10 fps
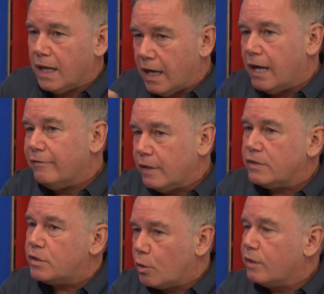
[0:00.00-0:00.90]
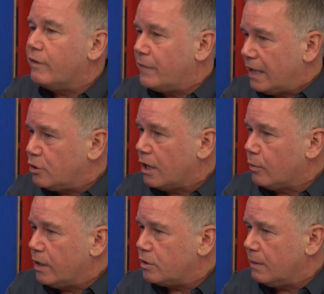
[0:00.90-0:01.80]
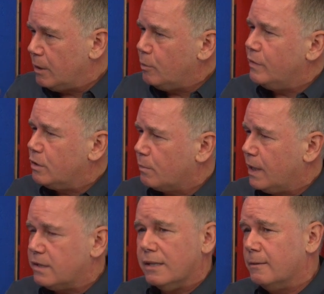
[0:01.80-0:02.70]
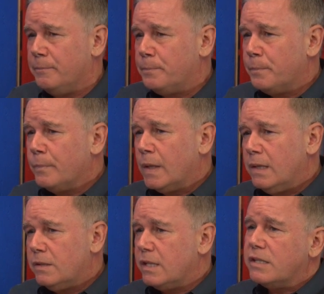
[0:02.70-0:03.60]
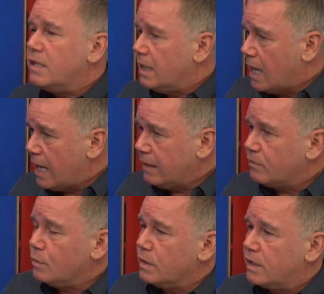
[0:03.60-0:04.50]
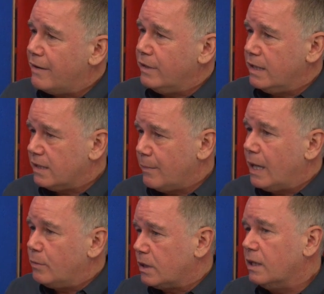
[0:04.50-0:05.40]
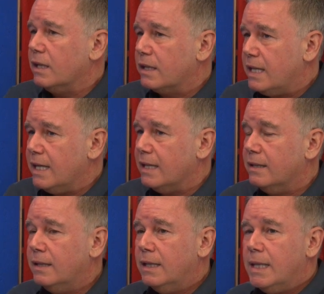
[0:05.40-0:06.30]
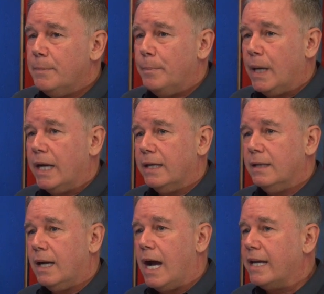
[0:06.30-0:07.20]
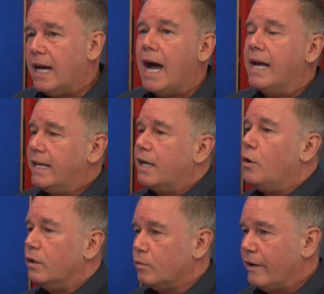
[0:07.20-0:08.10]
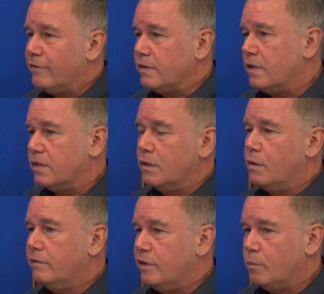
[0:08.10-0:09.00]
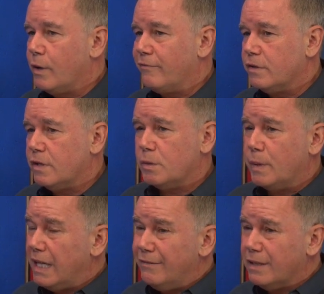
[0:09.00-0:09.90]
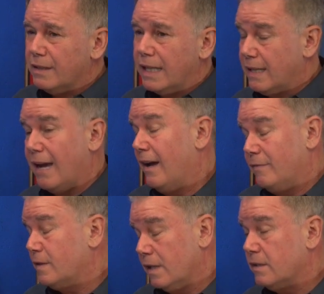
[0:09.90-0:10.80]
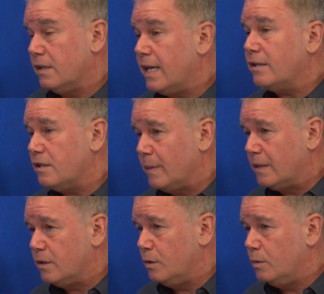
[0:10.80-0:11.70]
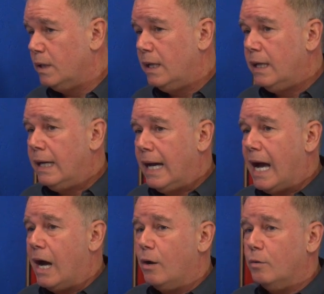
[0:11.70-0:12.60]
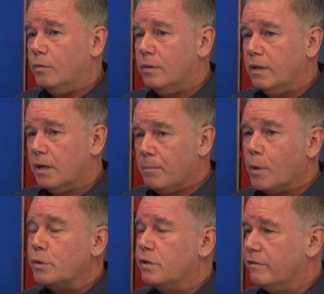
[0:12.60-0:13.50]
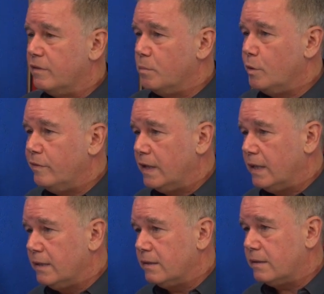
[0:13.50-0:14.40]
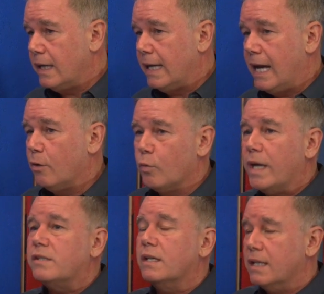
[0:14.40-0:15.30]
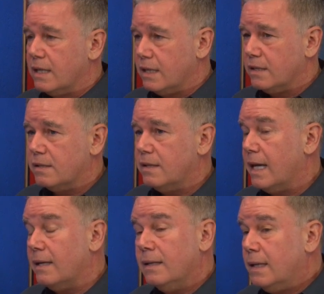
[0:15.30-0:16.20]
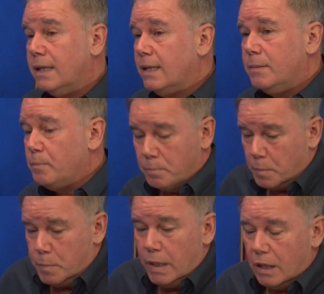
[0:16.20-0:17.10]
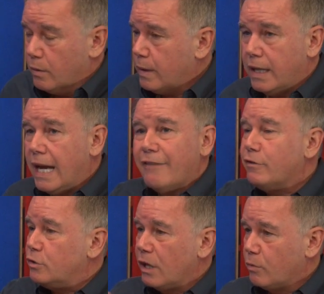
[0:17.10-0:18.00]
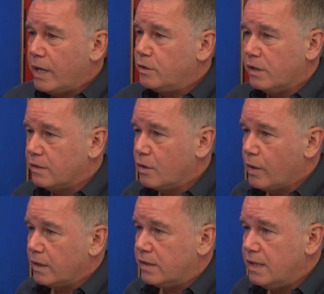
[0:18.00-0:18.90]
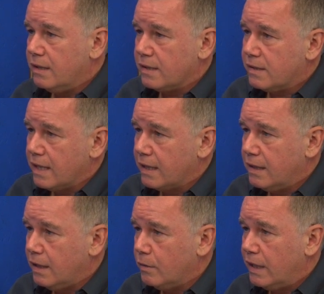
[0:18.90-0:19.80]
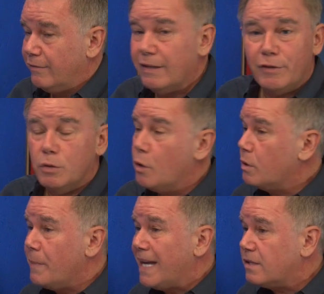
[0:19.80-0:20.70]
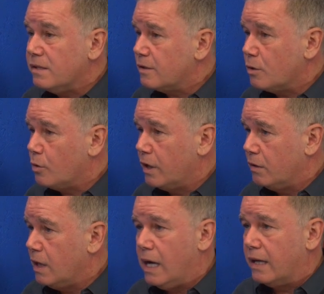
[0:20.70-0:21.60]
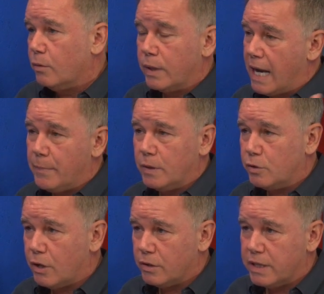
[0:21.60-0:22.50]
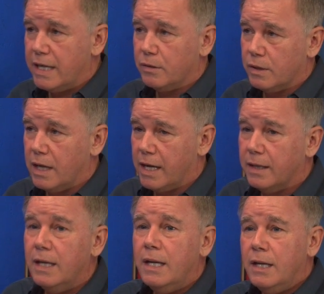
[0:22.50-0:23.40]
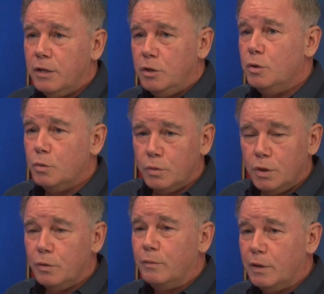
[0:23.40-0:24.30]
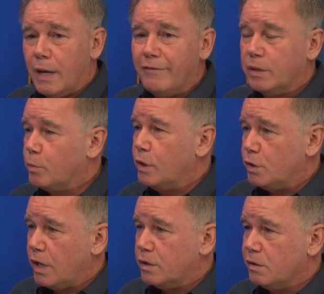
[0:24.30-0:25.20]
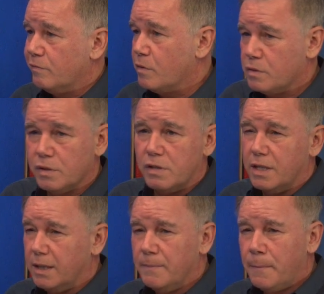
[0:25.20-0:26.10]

of sort of of that generation. I mean, the movie took place in sixty-nine through the seventies. I mean, I was a little kid, but I got I get all the references and all the film references. But even it, that, obviously, it's a testament to how immersive the movie is and how resonant it is that, you know, every generation is going to see this thing. You know, even if you know the Manson story or not, or what happened to Sharon Tate or not, you you you have an appreciation for just the